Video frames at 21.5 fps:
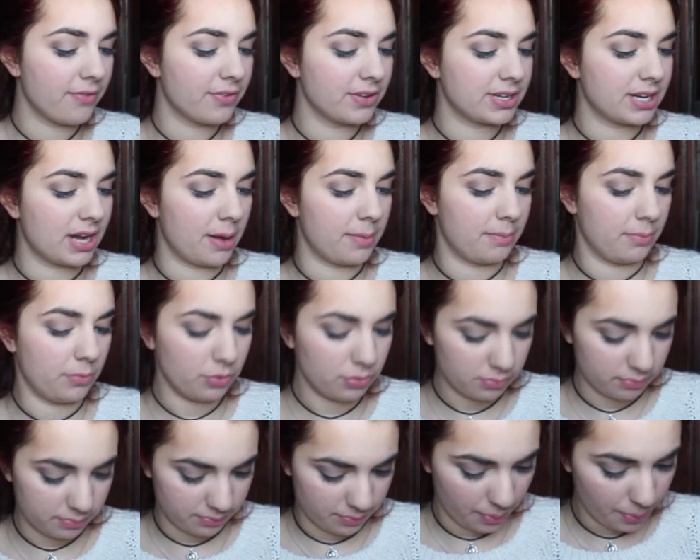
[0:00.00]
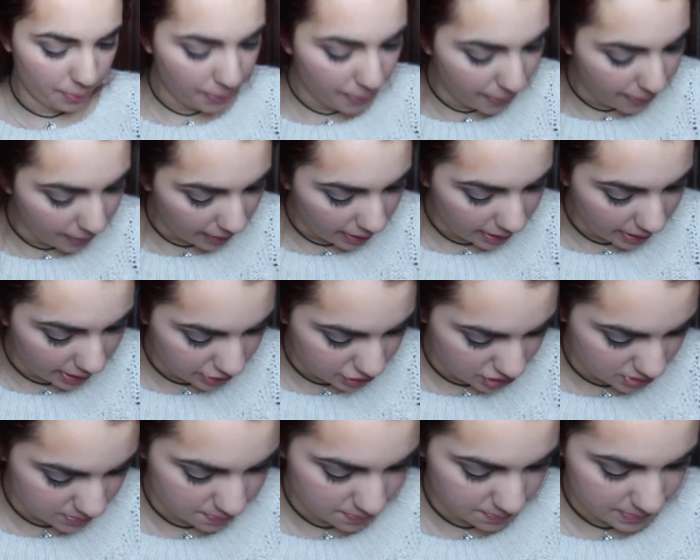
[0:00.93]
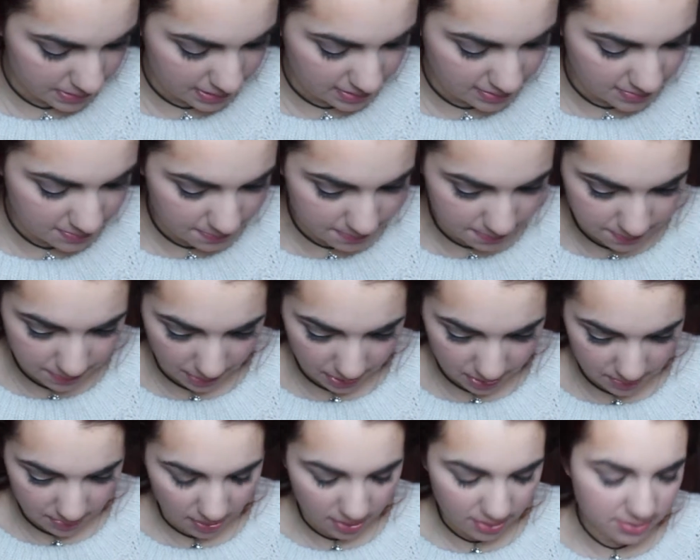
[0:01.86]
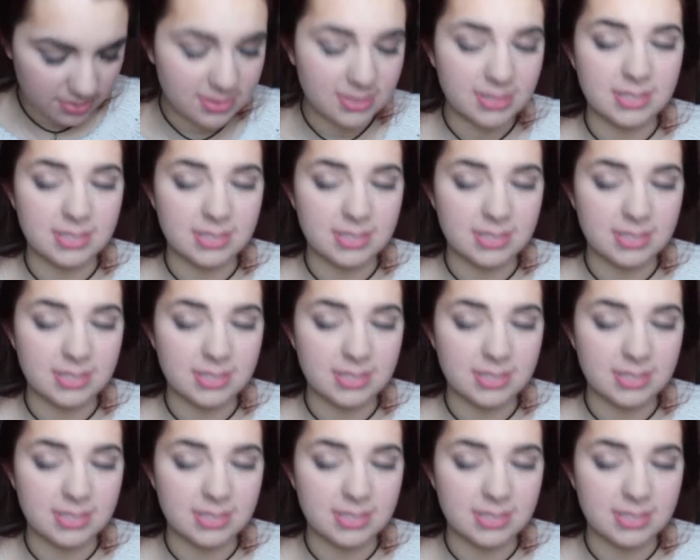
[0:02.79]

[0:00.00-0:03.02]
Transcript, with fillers: Every time, ooh, I just spilled Butterball